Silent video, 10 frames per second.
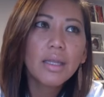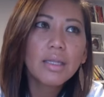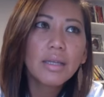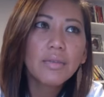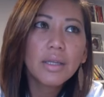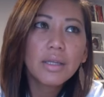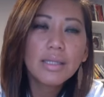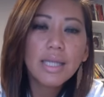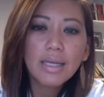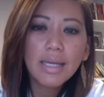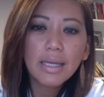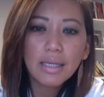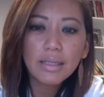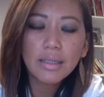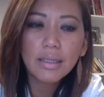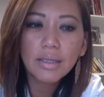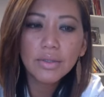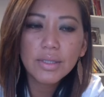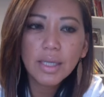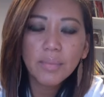if it gets out of hand, then I'll
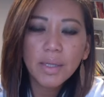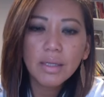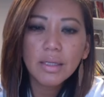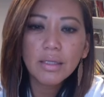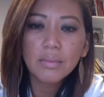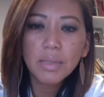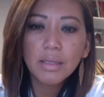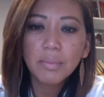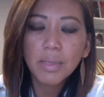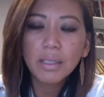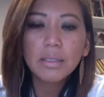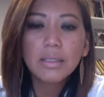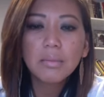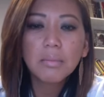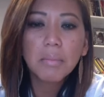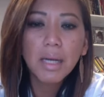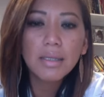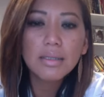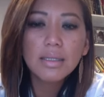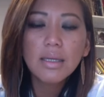step in and be a parent.
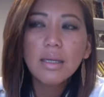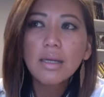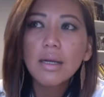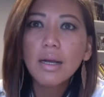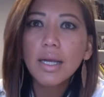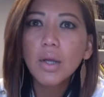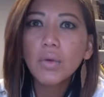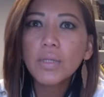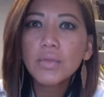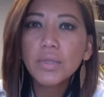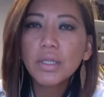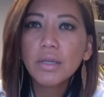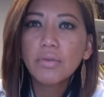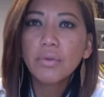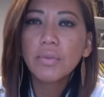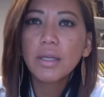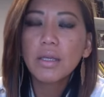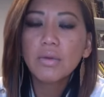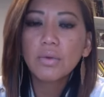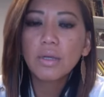But I always want to give them the
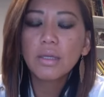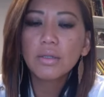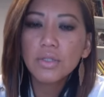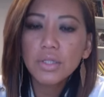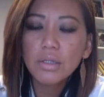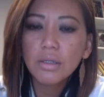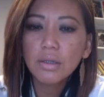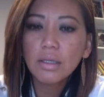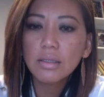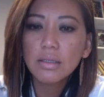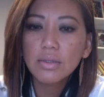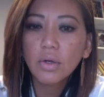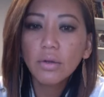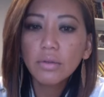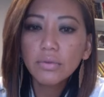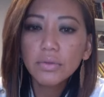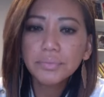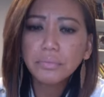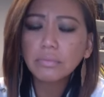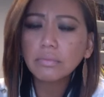equal energy that they deserve,
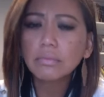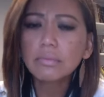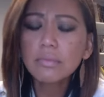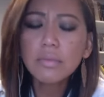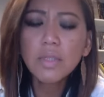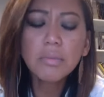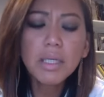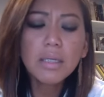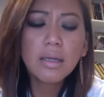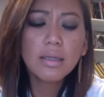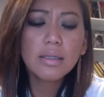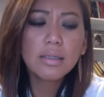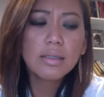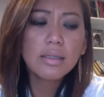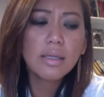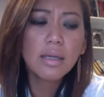because